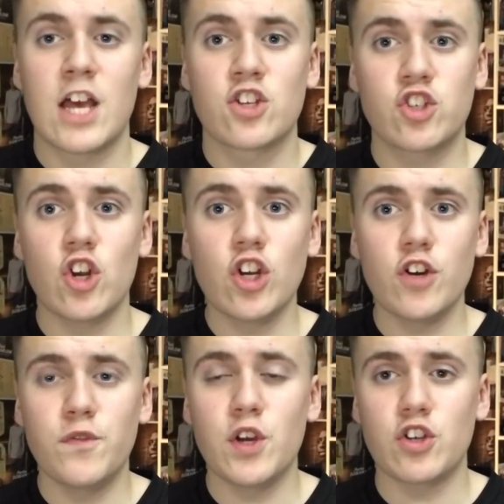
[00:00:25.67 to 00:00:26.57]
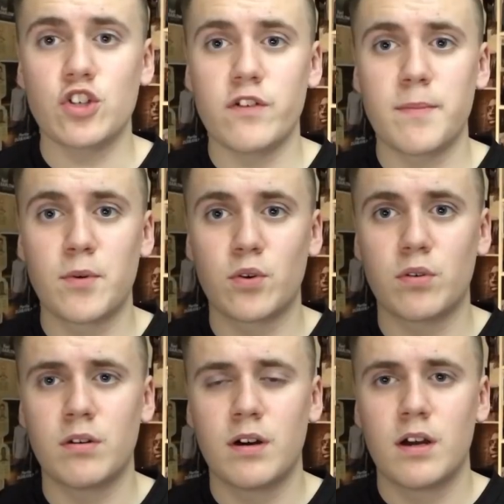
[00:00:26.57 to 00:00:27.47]
So starting off with Yoshinori
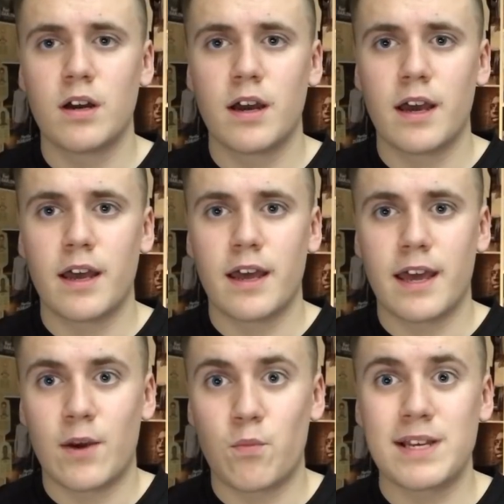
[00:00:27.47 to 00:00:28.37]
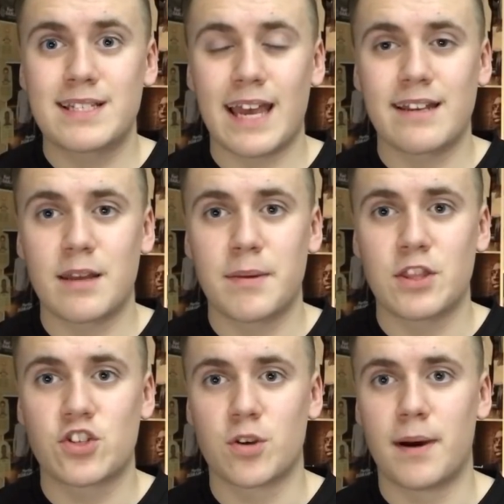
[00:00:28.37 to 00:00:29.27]
Muto, we signed him in
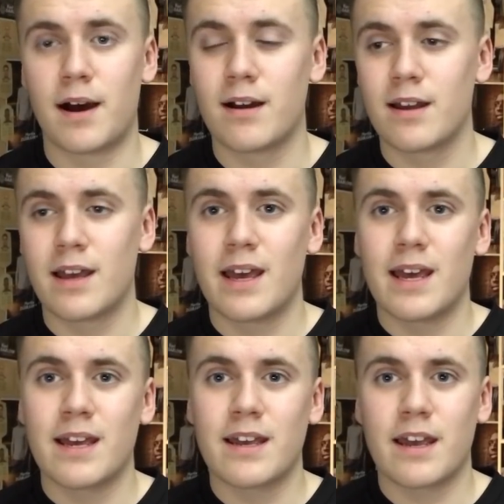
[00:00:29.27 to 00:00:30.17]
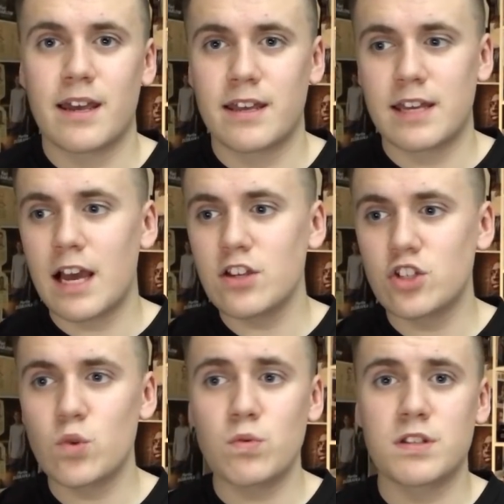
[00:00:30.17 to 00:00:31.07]
the summer. He has
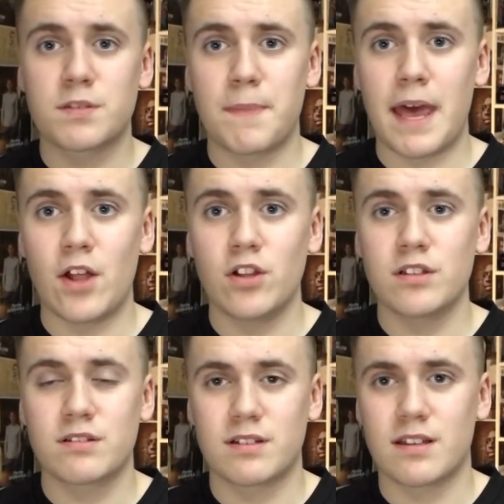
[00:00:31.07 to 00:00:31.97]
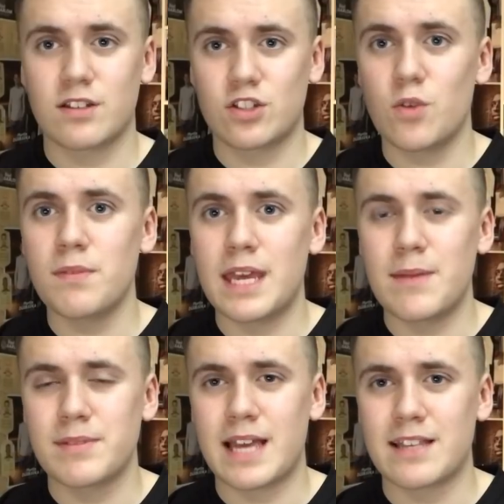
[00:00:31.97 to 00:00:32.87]
shown spells, some
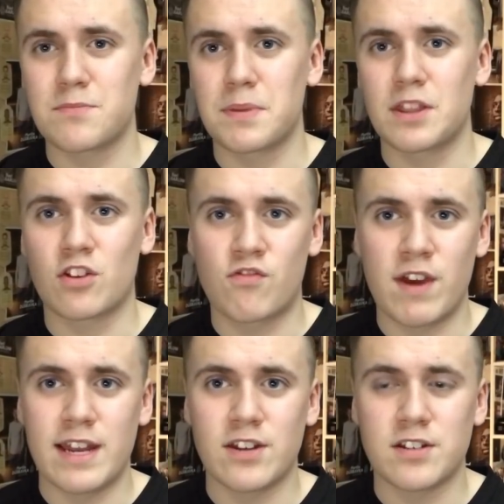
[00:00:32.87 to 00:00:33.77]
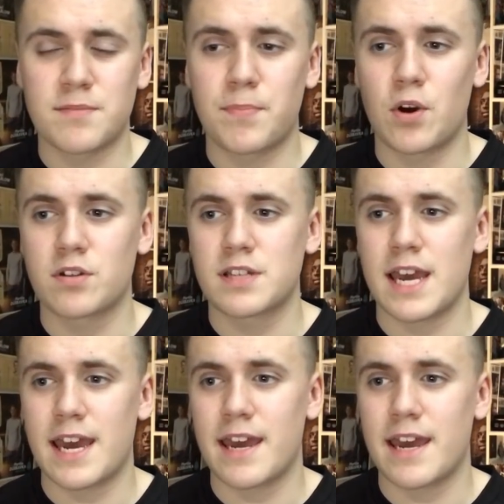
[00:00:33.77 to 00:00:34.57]
games he hasn't been the greatest, but